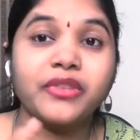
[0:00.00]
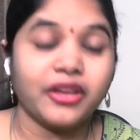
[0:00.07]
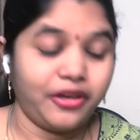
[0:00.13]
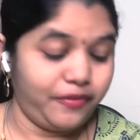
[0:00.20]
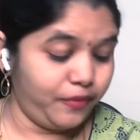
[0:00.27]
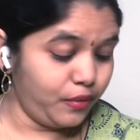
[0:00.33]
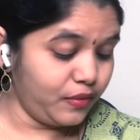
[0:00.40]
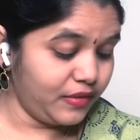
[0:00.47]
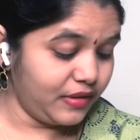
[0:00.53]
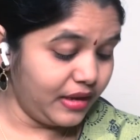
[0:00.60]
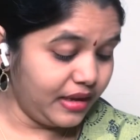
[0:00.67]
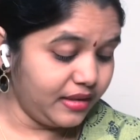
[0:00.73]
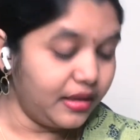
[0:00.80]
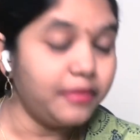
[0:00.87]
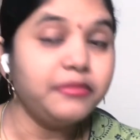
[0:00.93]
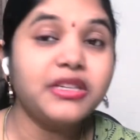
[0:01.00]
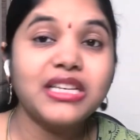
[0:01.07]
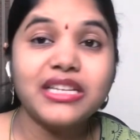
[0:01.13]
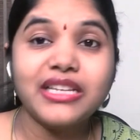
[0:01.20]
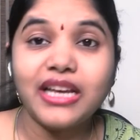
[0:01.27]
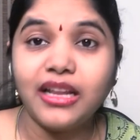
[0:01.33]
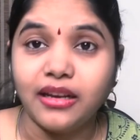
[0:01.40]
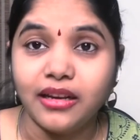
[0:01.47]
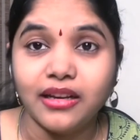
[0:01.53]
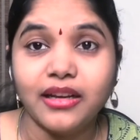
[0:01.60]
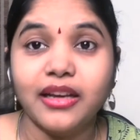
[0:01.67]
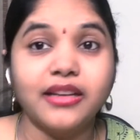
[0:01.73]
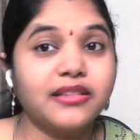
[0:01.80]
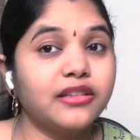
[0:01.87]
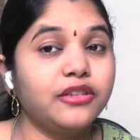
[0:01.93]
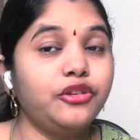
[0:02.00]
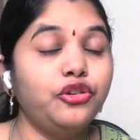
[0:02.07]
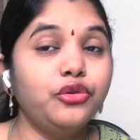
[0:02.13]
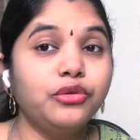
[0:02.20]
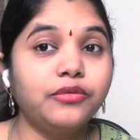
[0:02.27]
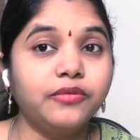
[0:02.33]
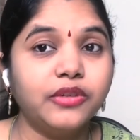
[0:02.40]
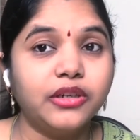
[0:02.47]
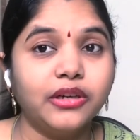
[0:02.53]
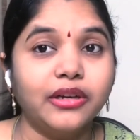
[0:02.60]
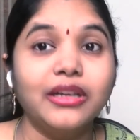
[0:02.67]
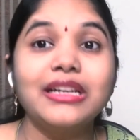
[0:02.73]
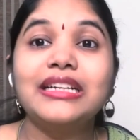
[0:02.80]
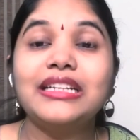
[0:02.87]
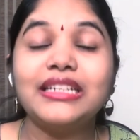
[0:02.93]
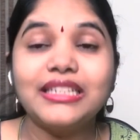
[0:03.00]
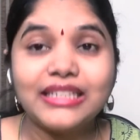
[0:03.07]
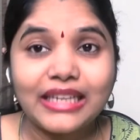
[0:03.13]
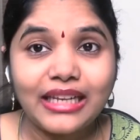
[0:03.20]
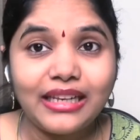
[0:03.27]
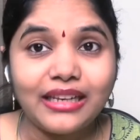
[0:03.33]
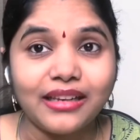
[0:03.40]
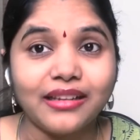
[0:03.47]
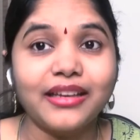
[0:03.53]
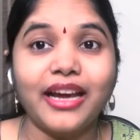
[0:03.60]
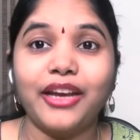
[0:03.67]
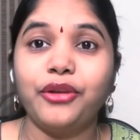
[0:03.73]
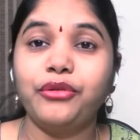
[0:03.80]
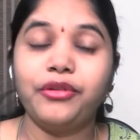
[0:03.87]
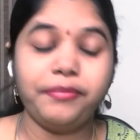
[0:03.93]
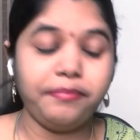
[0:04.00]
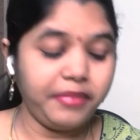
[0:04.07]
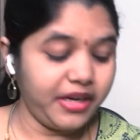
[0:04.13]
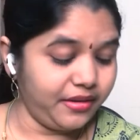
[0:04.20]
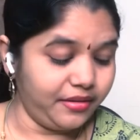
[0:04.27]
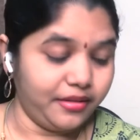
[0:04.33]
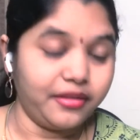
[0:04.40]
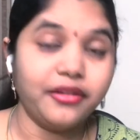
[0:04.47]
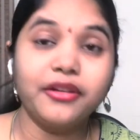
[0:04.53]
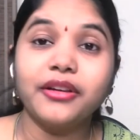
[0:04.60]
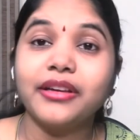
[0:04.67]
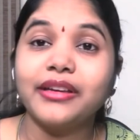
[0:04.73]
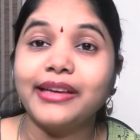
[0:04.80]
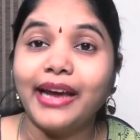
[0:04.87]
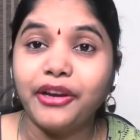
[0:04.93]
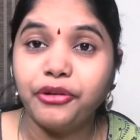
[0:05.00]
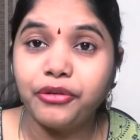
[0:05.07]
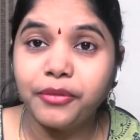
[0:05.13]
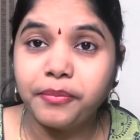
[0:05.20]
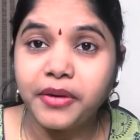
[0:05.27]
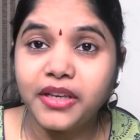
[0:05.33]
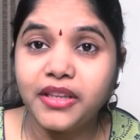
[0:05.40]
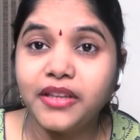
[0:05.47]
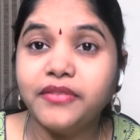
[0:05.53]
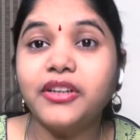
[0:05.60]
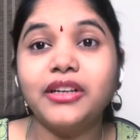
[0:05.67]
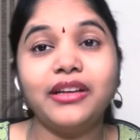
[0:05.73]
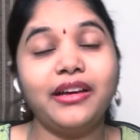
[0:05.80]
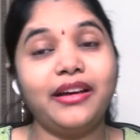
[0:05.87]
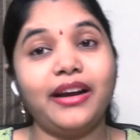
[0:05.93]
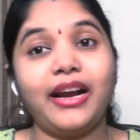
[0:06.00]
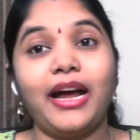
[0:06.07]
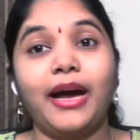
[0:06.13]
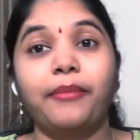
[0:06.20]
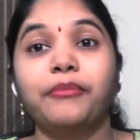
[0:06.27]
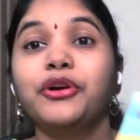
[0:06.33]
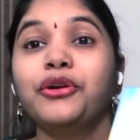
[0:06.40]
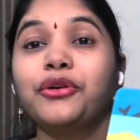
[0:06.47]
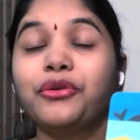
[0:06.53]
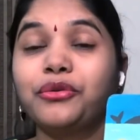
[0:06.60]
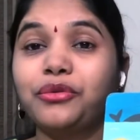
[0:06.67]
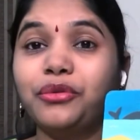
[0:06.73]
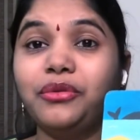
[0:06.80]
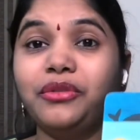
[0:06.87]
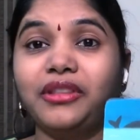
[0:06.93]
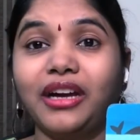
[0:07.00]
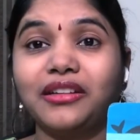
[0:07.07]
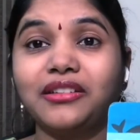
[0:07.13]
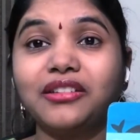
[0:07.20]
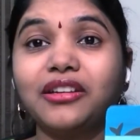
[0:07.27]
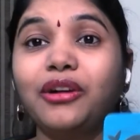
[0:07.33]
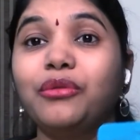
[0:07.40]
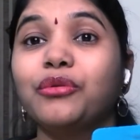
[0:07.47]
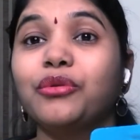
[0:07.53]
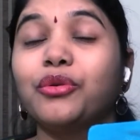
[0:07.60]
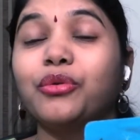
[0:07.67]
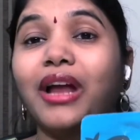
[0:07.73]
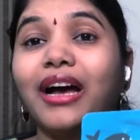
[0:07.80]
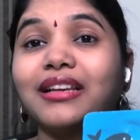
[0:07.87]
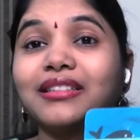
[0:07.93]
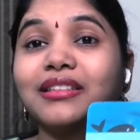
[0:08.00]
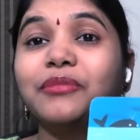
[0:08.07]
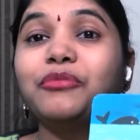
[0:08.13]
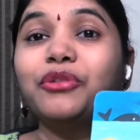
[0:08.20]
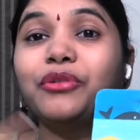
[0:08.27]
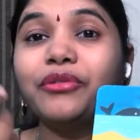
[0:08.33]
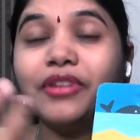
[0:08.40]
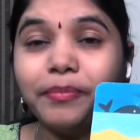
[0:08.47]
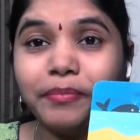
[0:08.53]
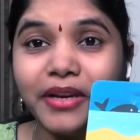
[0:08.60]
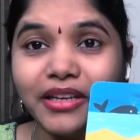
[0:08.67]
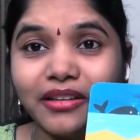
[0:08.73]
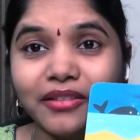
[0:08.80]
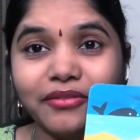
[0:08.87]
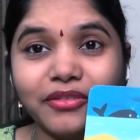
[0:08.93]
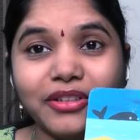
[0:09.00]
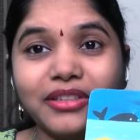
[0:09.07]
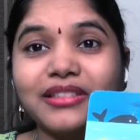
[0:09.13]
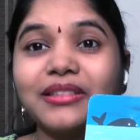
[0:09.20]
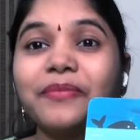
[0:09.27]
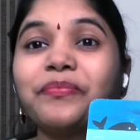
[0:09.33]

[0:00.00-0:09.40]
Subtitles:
If you're saying them shell, it's a new word. Shell, can you repeat it? Can you repeat the word crab? So that's how you will ask them to repeat the words.